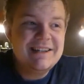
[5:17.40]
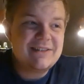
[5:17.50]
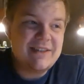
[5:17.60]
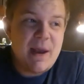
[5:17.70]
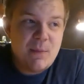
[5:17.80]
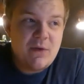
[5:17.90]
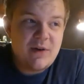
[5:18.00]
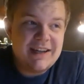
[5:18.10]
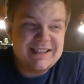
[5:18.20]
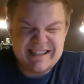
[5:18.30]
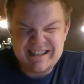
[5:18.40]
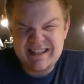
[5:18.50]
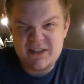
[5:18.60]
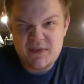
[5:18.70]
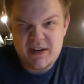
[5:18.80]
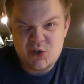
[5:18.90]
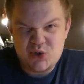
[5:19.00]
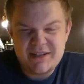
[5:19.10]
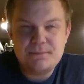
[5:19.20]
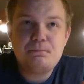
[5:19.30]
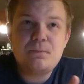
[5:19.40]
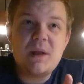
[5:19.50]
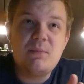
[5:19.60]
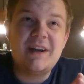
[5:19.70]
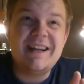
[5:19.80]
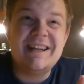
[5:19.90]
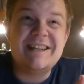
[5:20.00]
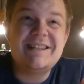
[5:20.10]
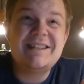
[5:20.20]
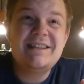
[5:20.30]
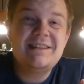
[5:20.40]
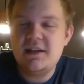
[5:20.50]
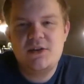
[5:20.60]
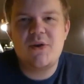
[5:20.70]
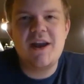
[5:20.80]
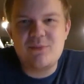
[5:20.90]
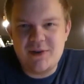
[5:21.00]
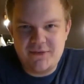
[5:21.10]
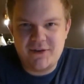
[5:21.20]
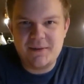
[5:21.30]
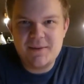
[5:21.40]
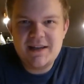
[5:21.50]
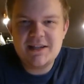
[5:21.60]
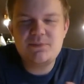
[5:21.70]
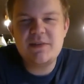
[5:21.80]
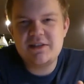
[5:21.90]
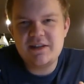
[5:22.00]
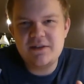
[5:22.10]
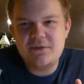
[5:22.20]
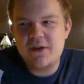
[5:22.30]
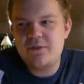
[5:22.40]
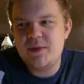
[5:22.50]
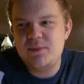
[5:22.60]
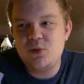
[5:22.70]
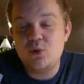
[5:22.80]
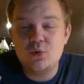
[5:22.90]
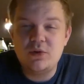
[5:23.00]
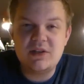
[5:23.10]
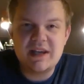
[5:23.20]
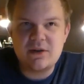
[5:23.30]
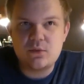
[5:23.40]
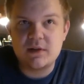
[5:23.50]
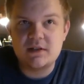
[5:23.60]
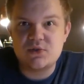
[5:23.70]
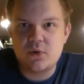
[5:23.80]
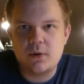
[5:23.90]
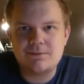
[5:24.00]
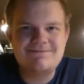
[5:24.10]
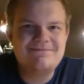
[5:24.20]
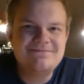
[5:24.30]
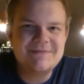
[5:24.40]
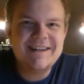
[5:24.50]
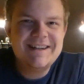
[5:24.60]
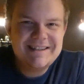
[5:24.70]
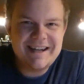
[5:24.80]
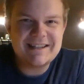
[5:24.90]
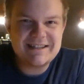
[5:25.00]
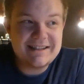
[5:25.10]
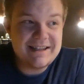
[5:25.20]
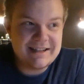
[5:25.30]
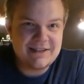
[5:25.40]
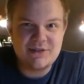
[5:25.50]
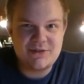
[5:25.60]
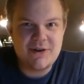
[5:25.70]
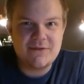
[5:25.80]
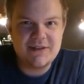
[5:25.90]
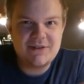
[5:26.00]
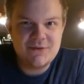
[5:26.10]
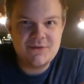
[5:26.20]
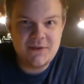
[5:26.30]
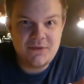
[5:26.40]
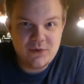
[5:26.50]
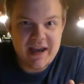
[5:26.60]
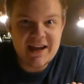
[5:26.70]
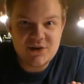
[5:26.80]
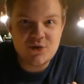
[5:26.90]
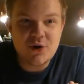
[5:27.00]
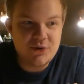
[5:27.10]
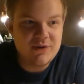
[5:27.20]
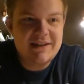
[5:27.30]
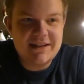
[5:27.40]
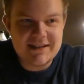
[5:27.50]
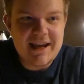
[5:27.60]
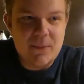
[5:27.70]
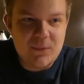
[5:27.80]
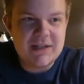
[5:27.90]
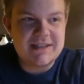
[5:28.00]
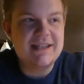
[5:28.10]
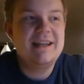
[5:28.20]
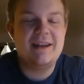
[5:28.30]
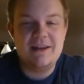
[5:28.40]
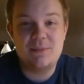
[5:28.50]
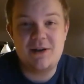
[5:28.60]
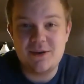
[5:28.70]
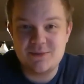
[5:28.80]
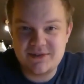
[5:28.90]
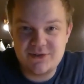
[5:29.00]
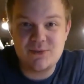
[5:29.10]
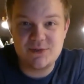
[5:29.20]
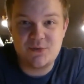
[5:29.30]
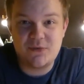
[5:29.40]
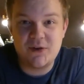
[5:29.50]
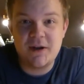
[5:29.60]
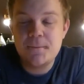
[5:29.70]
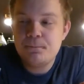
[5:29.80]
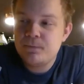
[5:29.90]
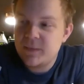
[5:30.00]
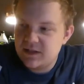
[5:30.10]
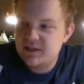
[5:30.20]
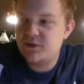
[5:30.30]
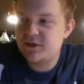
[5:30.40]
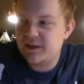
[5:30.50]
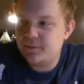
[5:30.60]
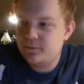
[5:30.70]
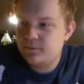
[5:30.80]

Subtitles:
So gameplay wise, it's not very good, but it is incredibly fun, especially if you have people who can't really draw. That's the draw of it. If you can't draw, you need this game, because it becomes so much more fun. Seriously,